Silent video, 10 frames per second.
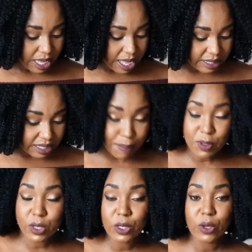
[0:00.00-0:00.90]
And I'm
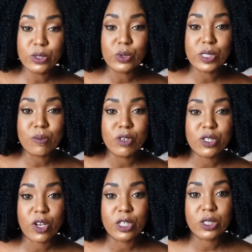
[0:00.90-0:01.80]
gonna go and do some
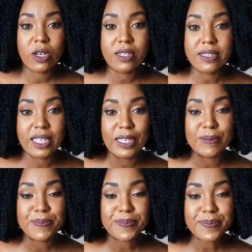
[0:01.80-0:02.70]
research on the
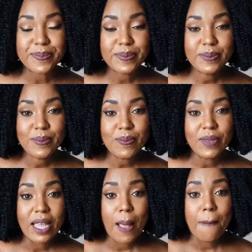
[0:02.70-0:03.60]

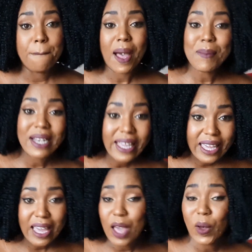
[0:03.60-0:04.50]

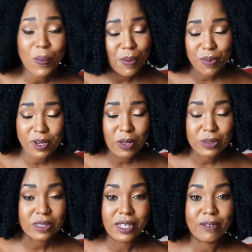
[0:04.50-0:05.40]
Bamileke, I hope I'm
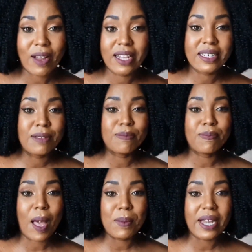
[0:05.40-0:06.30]
pronouncing that right, that
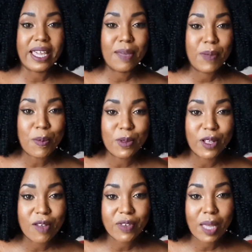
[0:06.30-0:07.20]
Bamileke people
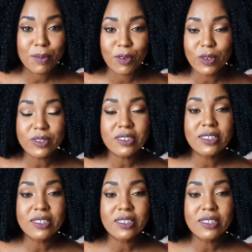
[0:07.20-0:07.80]
of Cameroon.